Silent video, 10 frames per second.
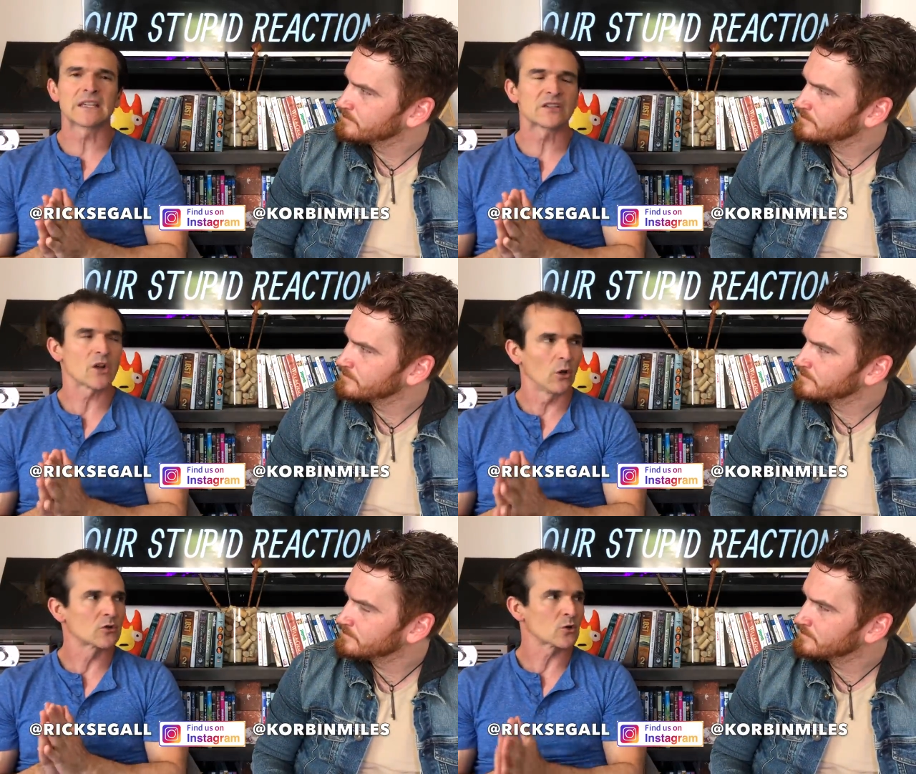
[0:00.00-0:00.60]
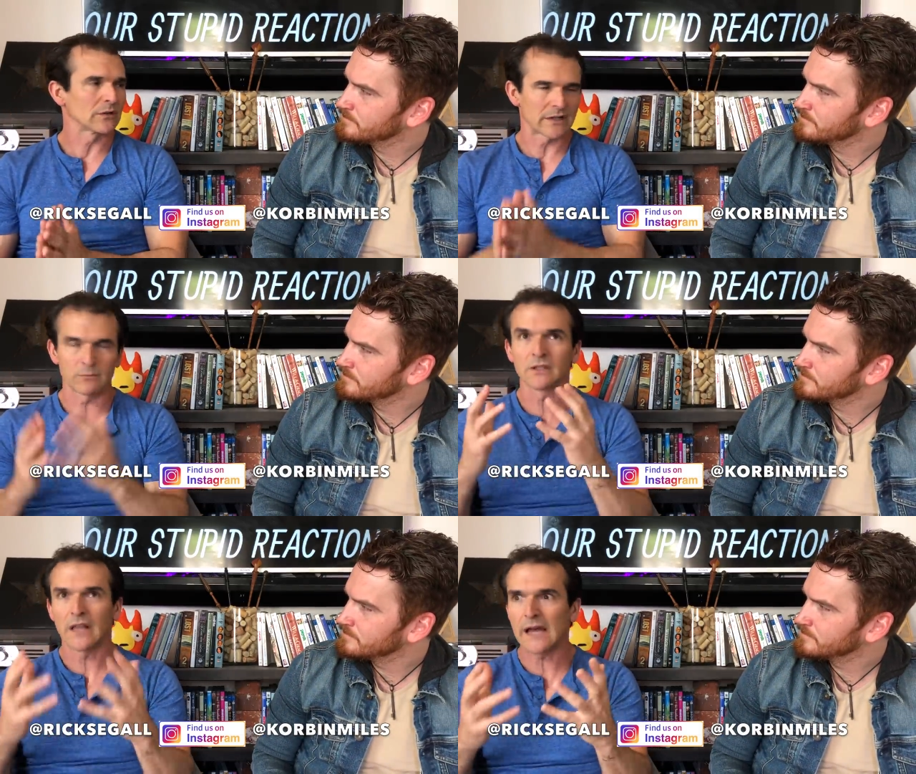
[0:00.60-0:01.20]
Speaker 1: things culturally, and I'm
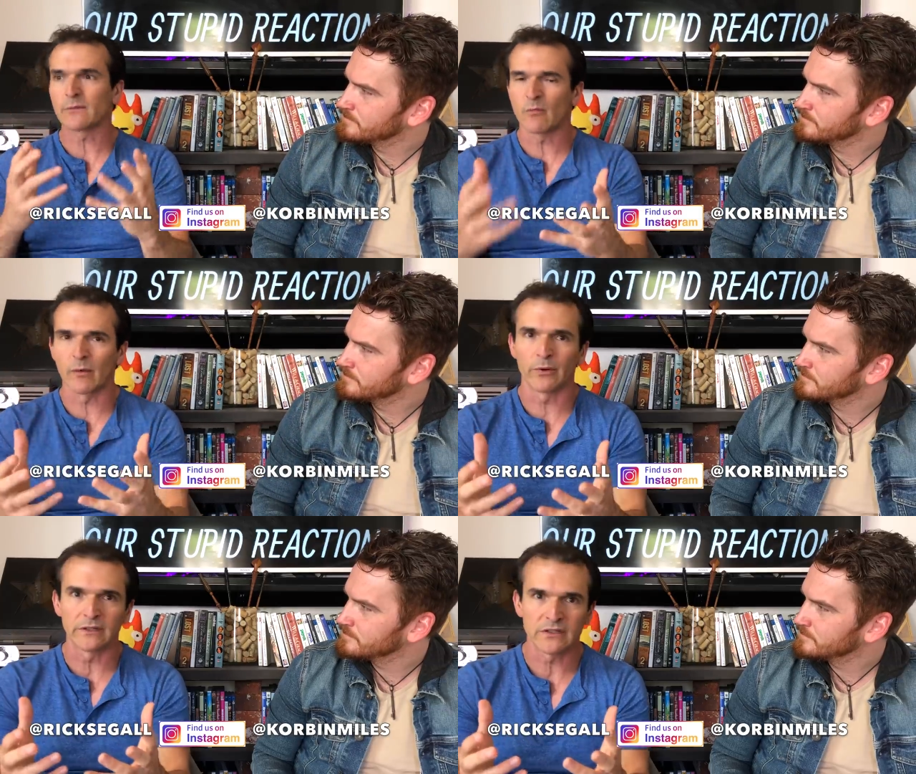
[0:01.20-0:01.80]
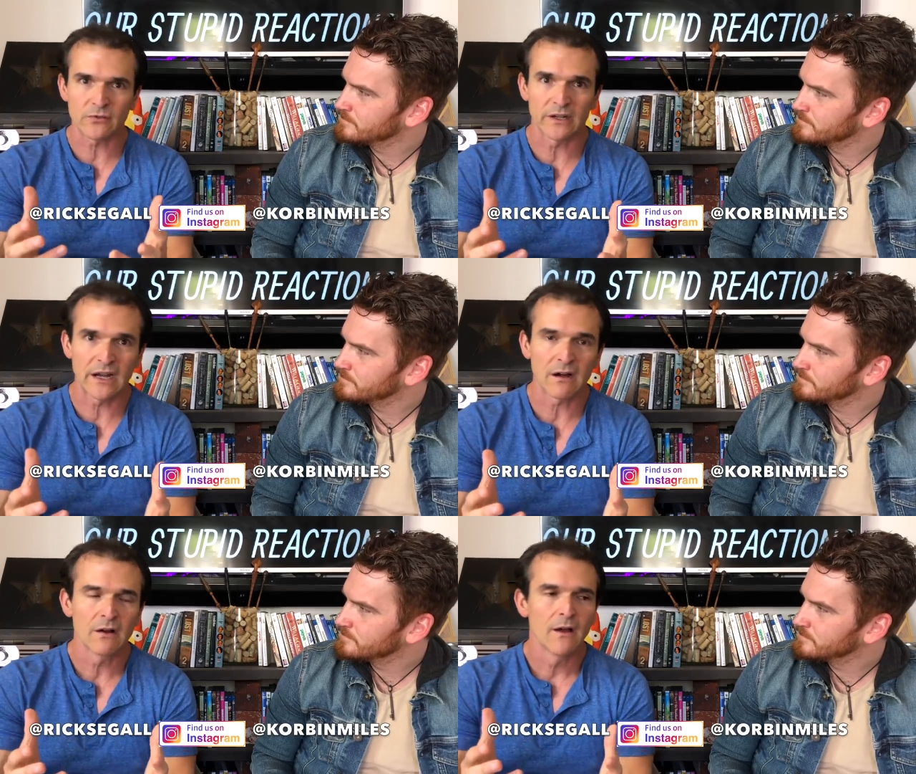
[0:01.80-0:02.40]
glad I'm remembering this right now.